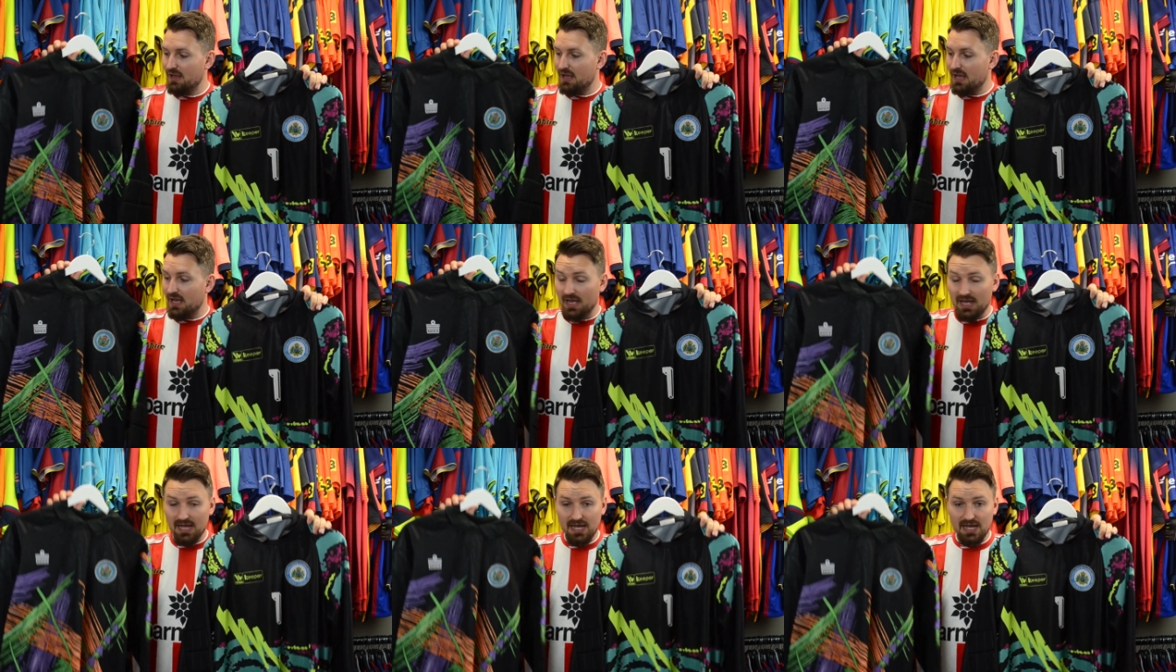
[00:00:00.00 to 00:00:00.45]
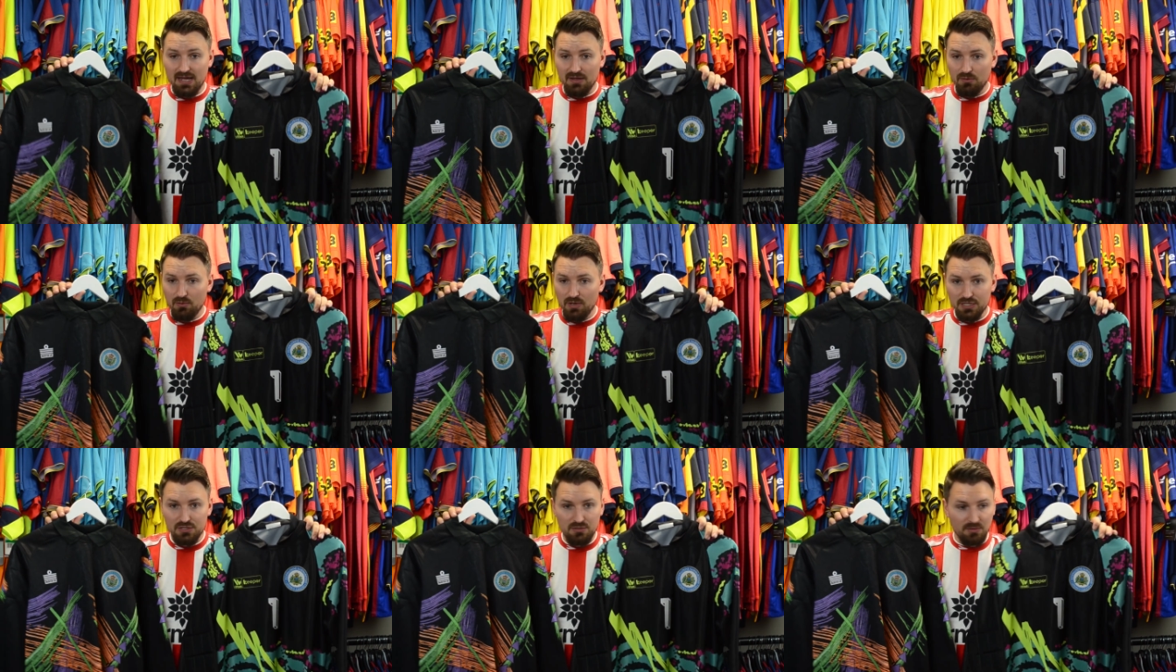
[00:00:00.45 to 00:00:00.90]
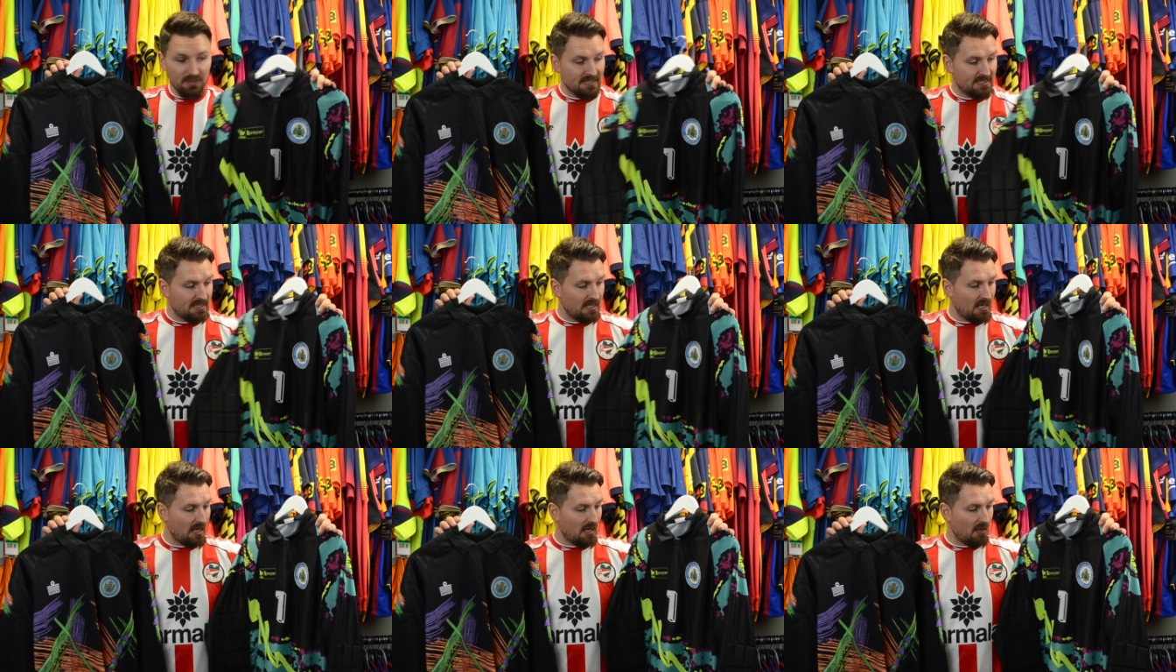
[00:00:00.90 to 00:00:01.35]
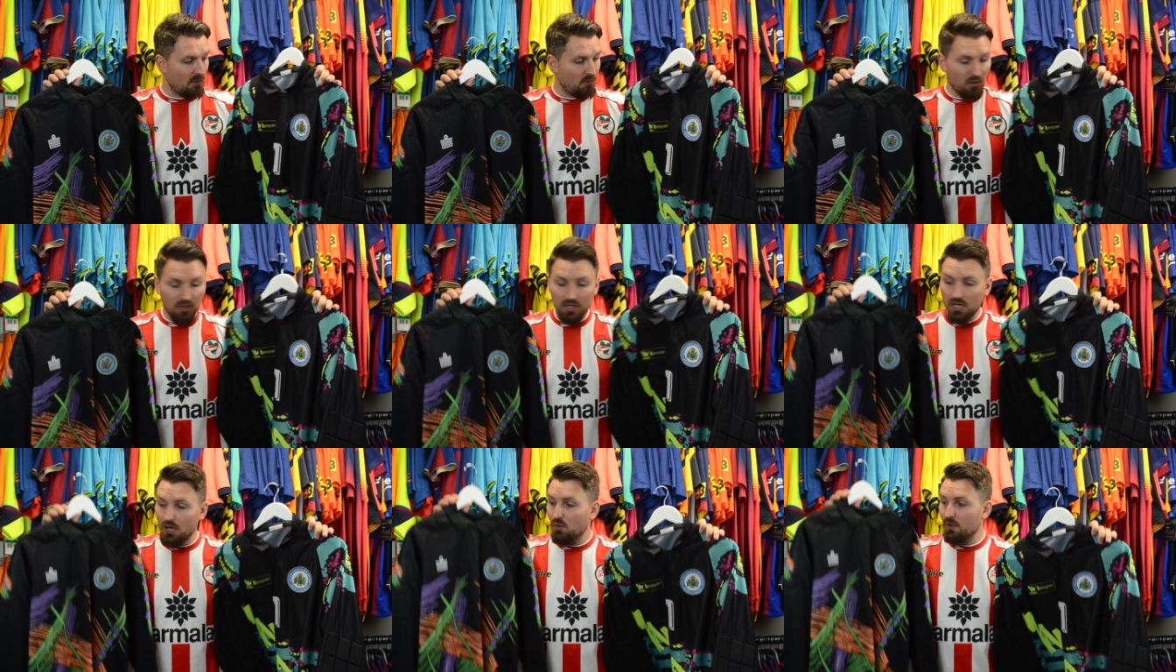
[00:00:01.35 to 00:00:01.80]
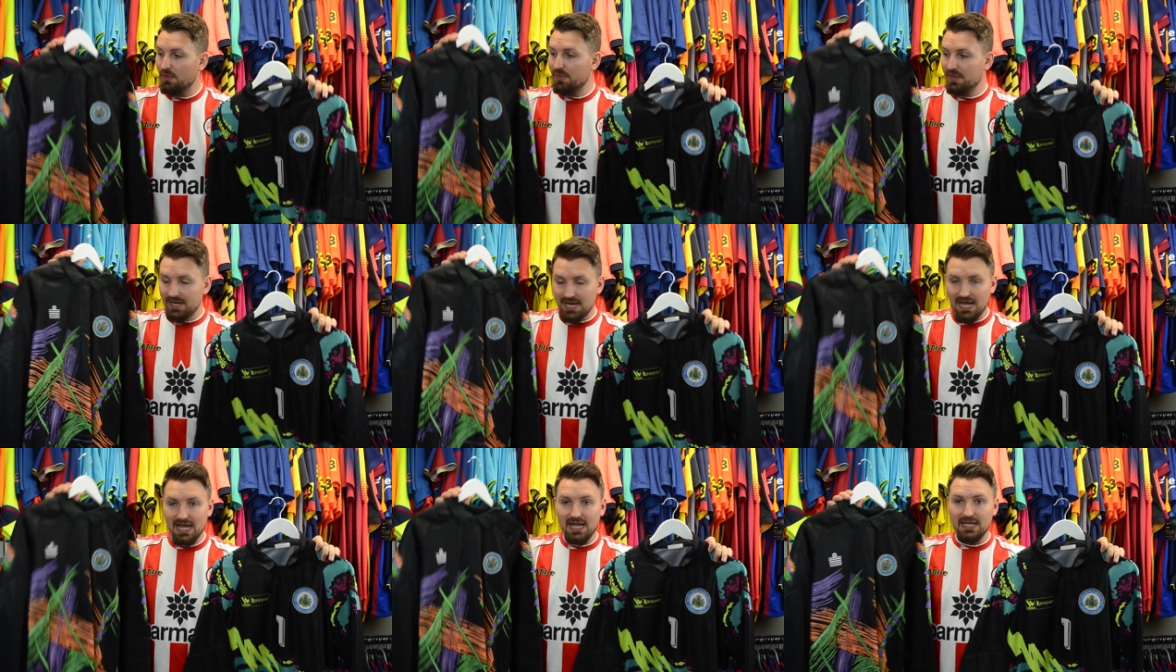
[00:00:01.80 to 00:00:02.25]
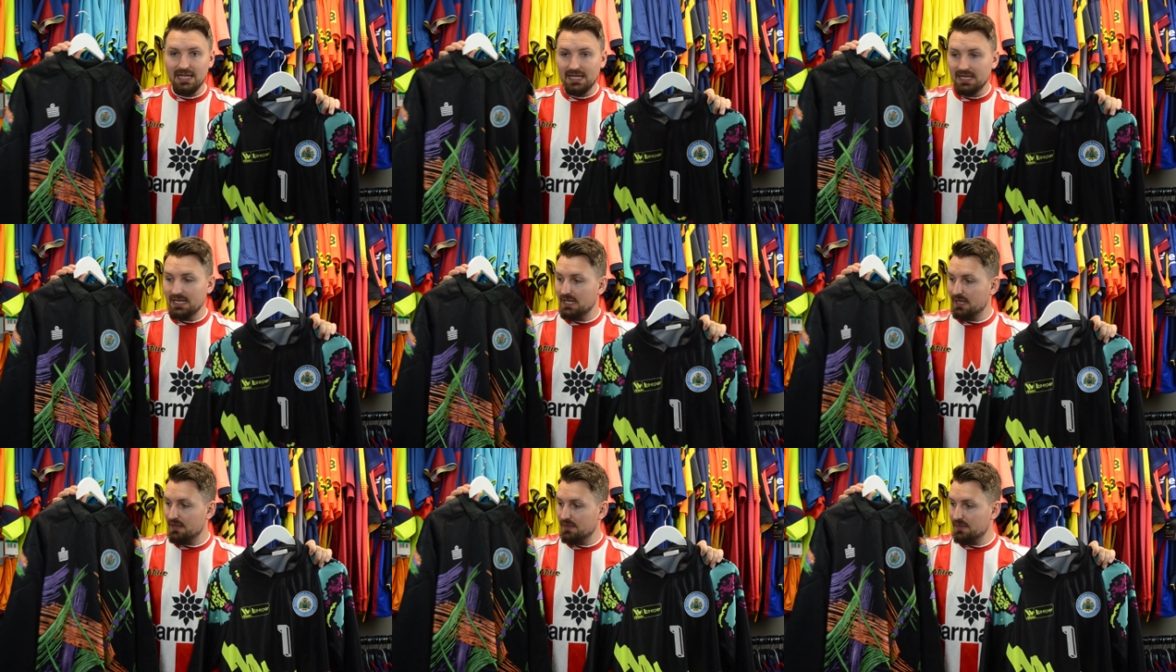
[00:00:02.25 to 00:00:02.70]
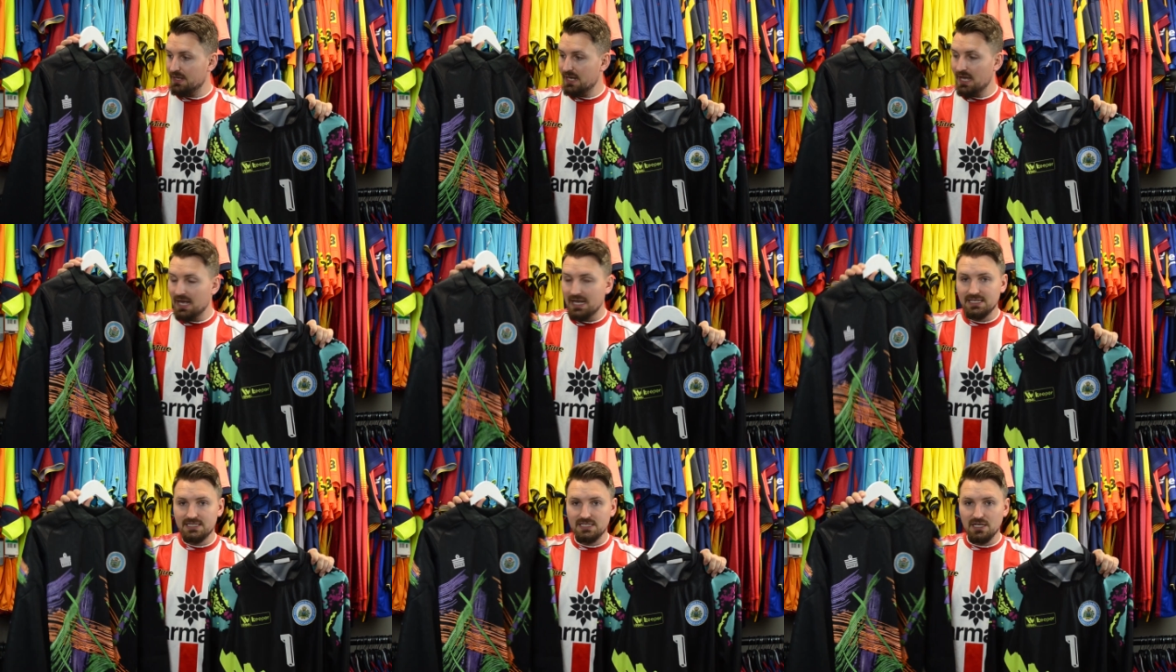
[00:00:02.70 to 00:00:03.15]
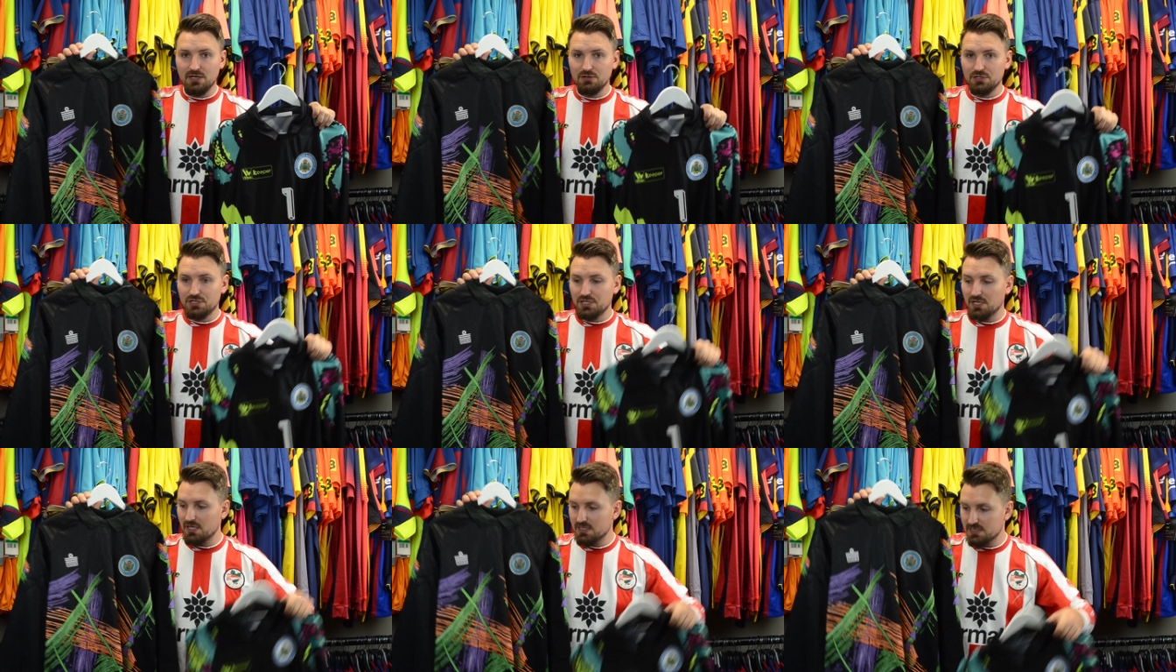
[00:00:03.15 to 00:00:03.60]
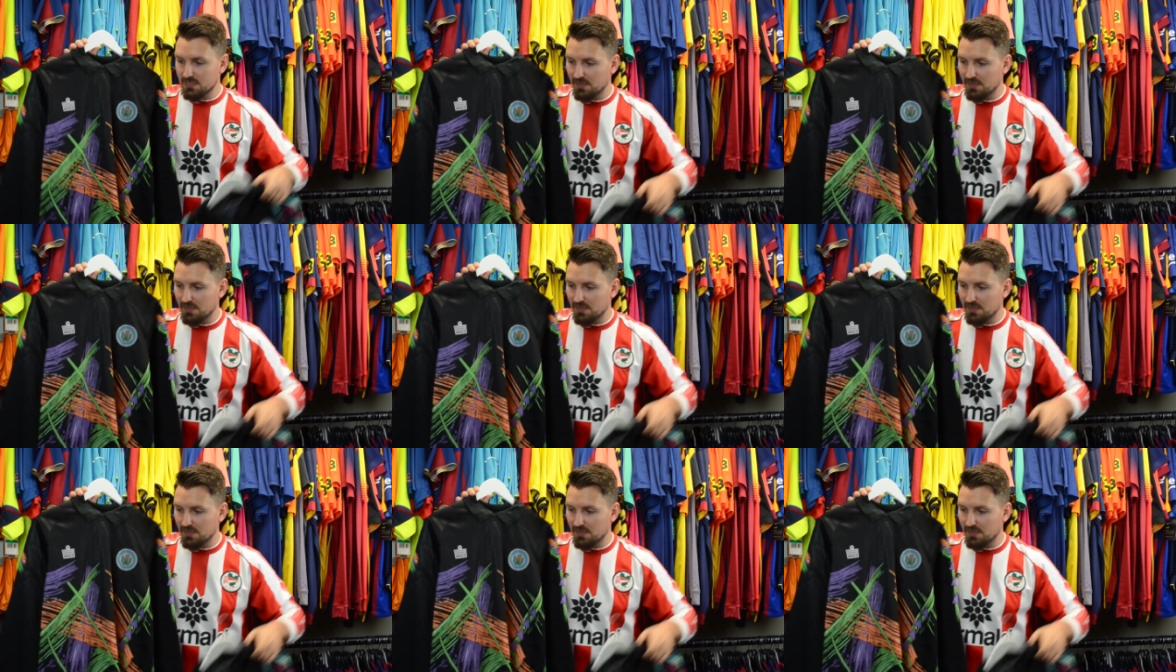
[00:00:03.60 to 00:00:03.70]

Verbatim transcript: Uh, where should we start? We'll go with the ninety, the ninety-two shirt.